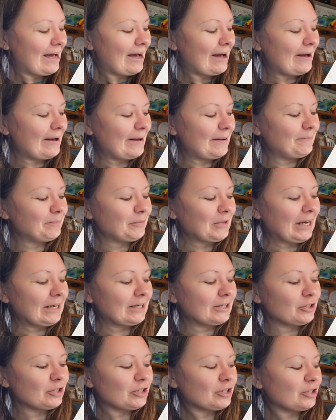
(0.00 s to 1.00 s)
And
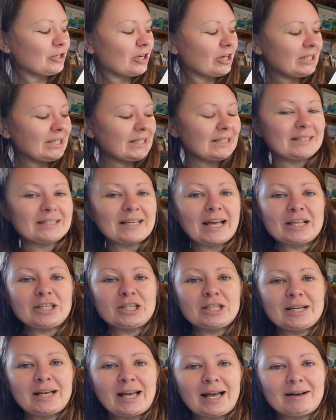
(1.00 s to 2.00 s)
I just started
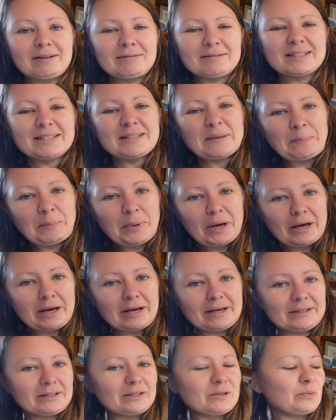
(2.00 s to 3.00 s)
sketching out some
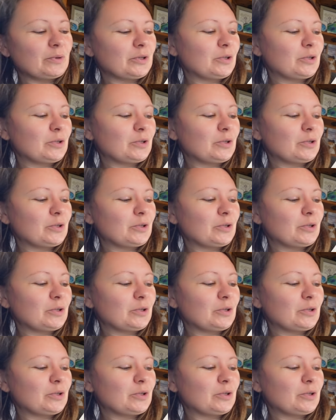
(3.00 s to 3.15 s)
birds,